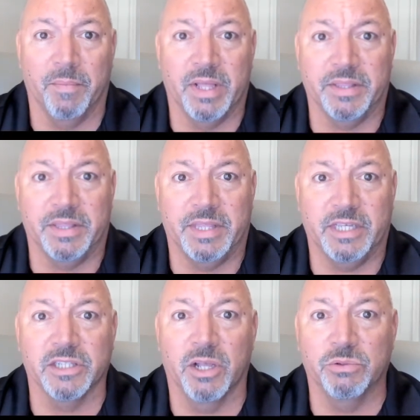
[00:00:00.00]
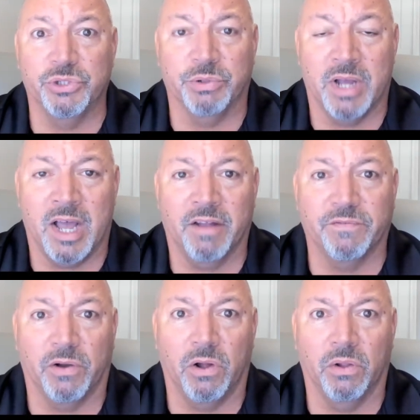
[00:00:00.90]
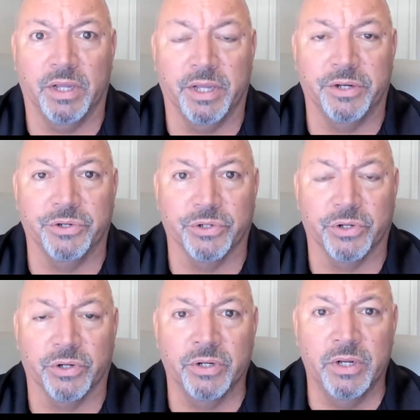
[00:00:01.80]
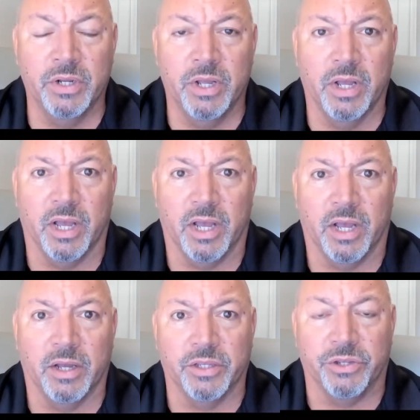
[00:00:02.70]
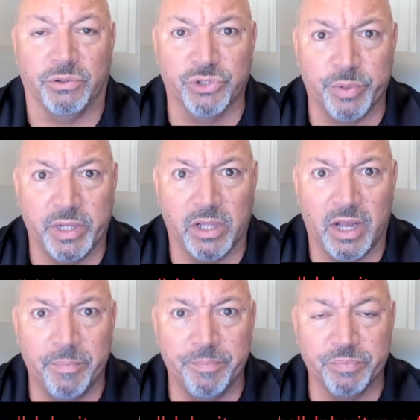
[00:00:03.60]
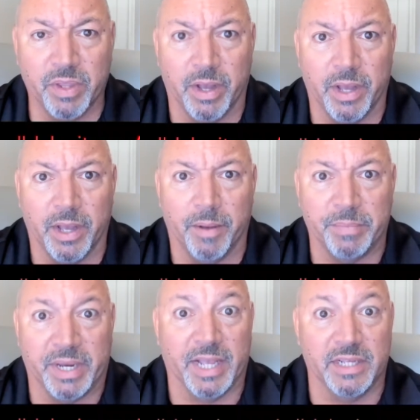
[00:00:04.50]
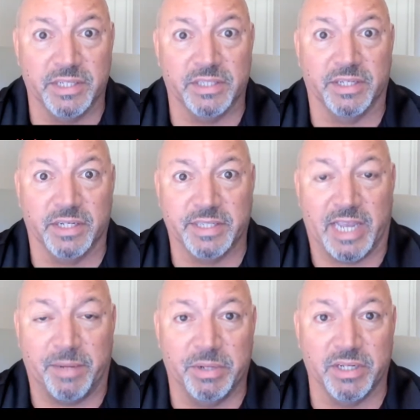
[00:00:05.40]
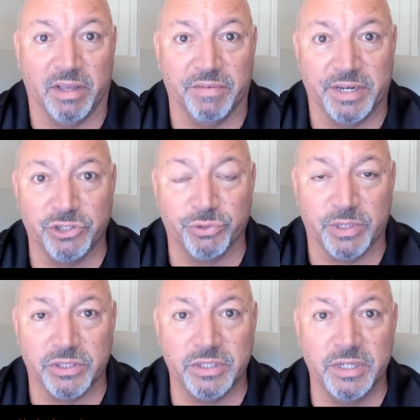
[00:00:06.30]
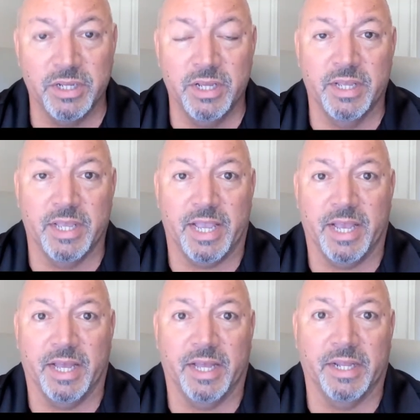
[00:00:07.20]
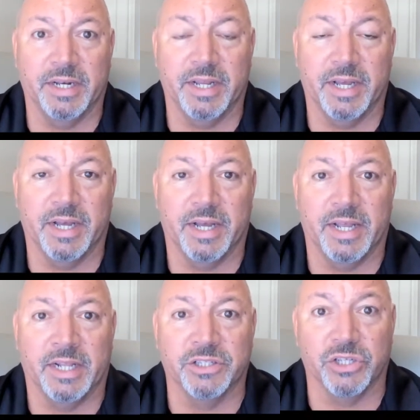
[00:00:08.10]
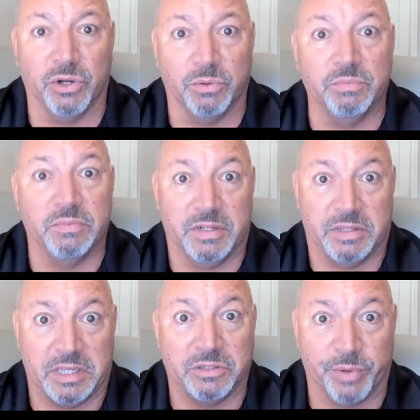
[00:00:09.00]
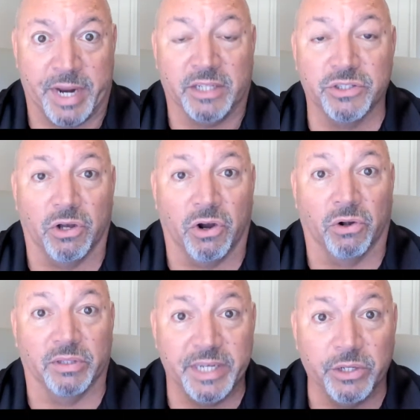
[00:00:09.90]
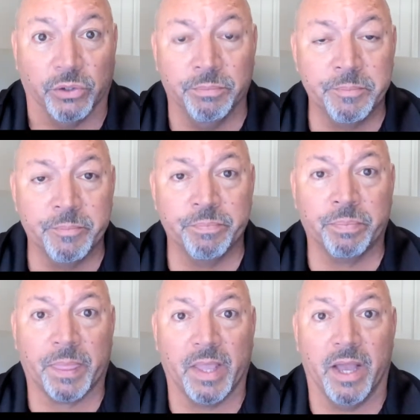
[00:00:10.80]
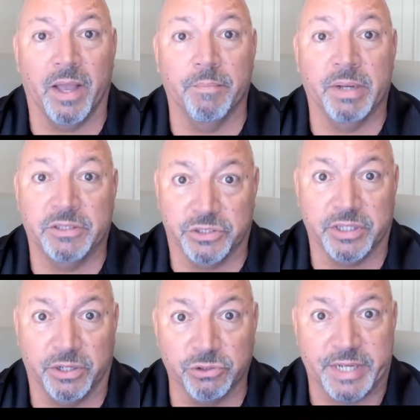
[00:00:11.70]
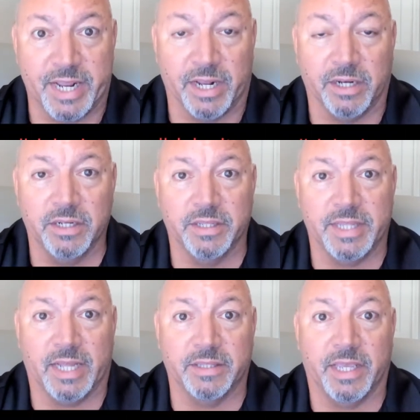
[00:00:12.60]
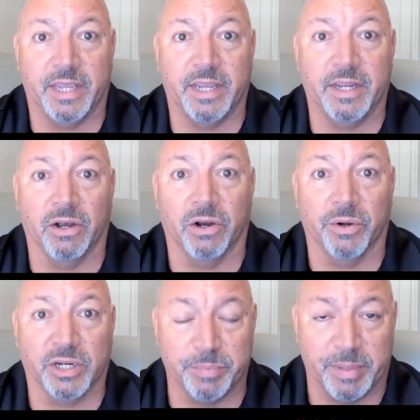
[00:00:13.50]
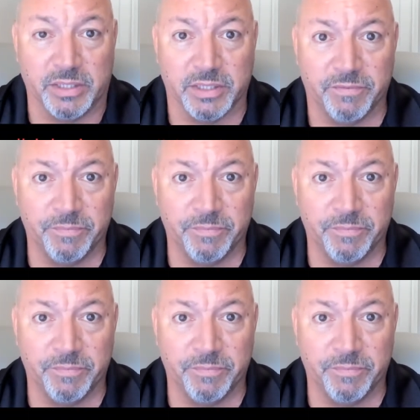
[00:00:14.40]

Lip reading: These loans do not fall under usury law because it's an assignment of an interest. And so these rates are legal, but just understand that they are expensive.